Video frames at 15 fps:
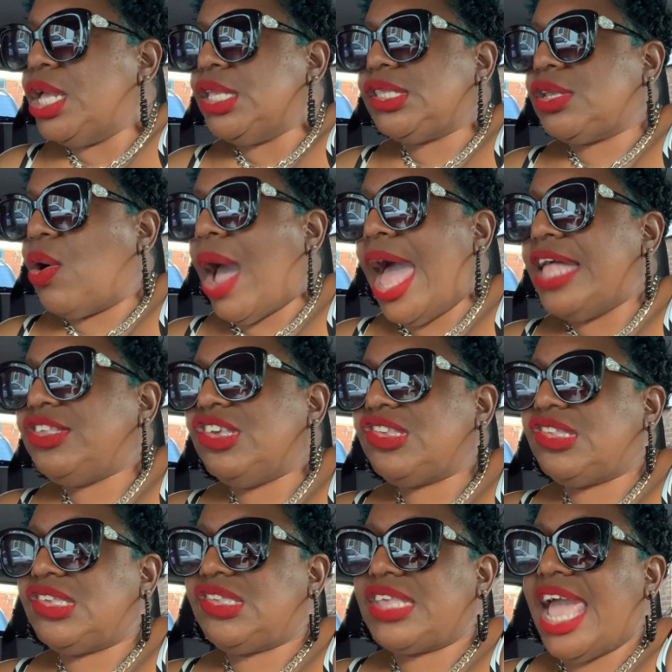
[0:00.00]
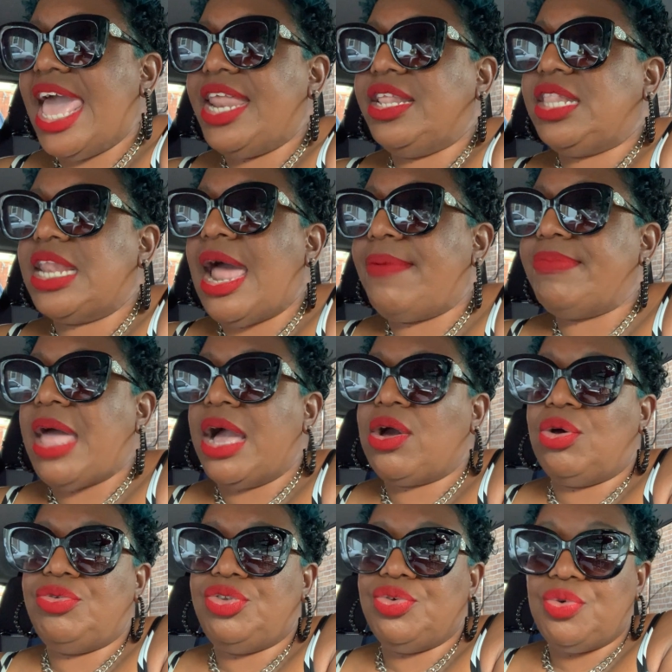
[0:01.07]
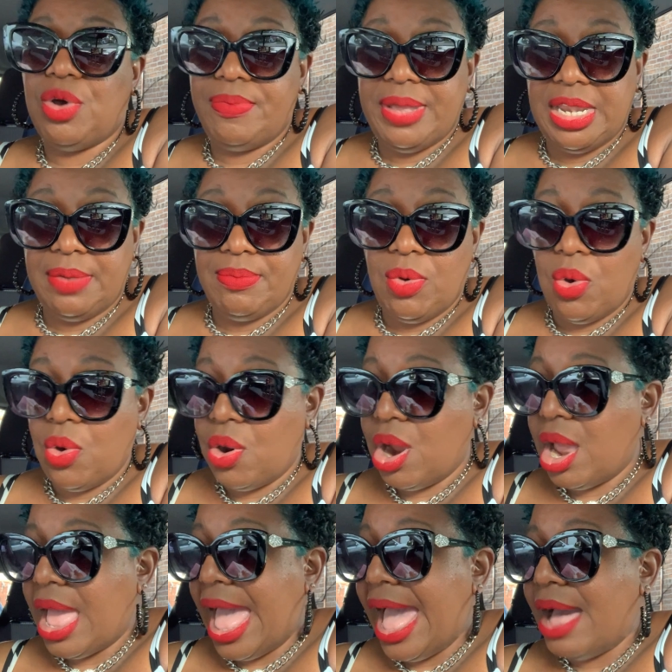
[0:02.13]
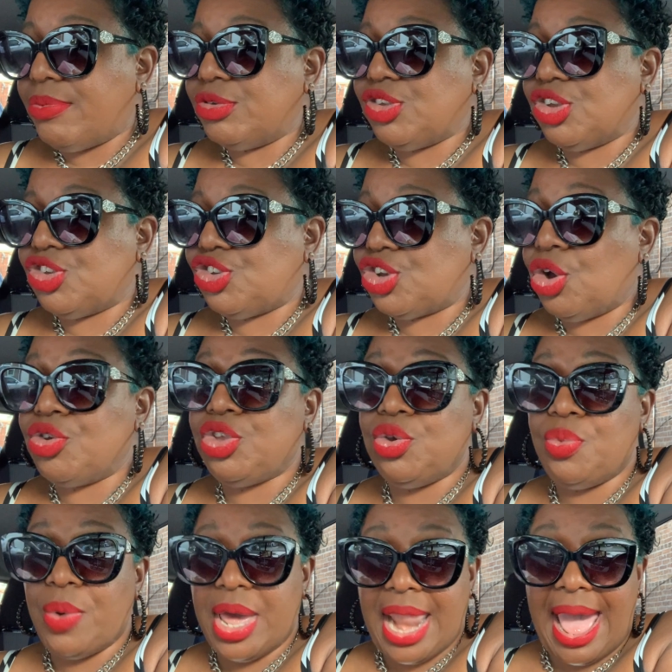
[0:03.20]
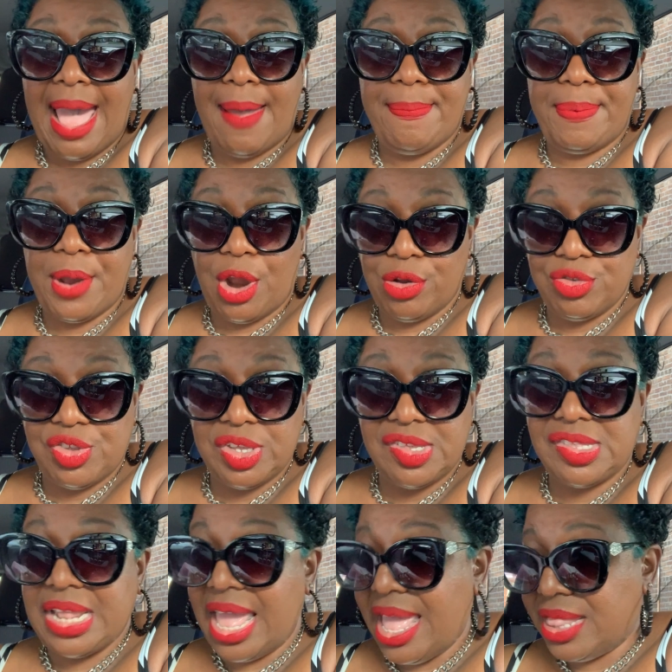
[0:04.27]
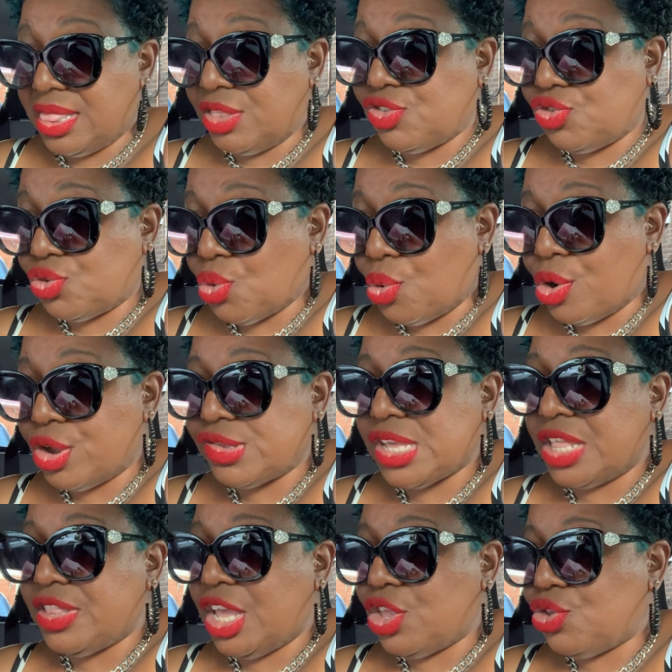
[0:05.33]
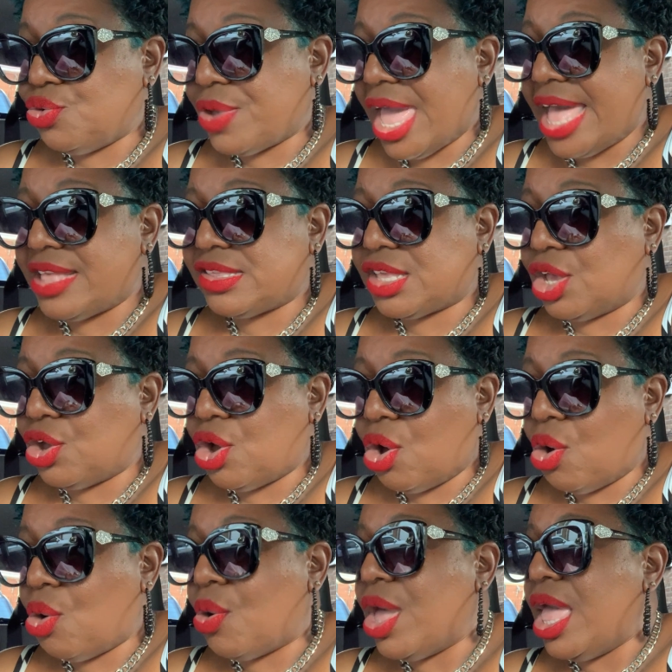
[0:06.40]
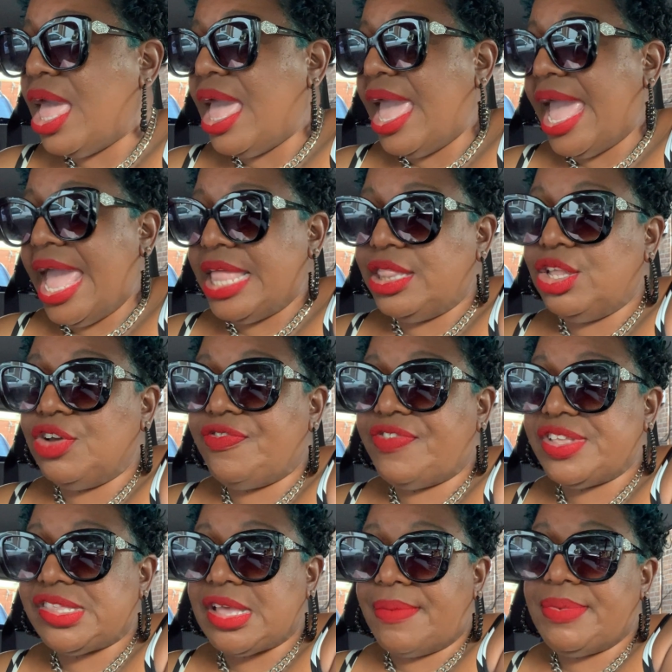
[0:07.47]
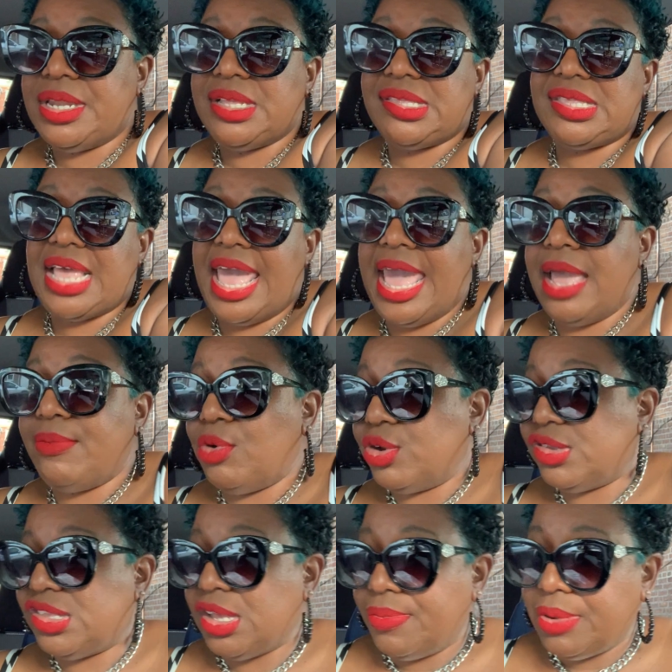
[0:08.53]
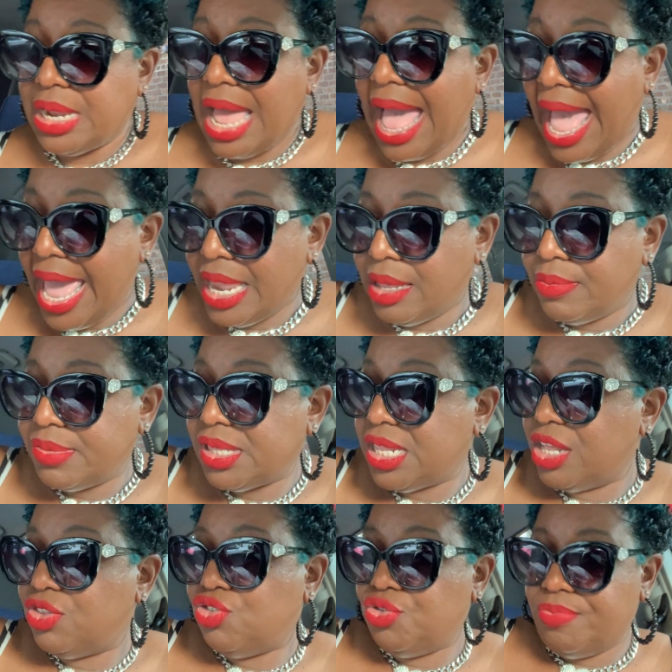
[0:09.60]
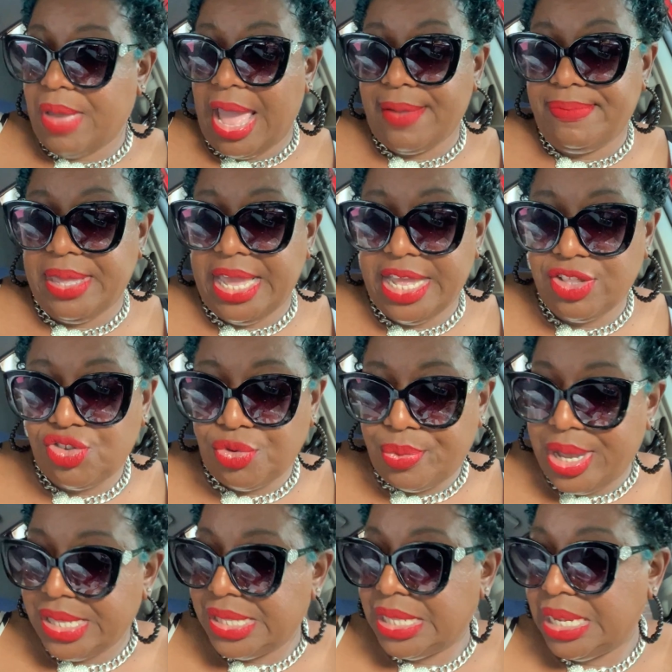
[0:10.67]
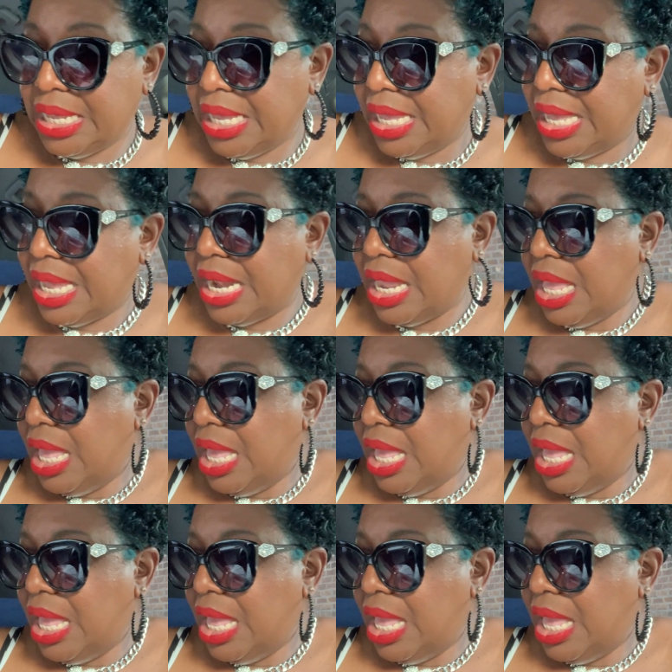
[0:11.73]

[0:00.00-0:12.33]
So I just decided that I'm not going to do them anymore. I will just show you what I purchased at the stores and then you guys can go and look for some of the same or similar items that you might be interested in.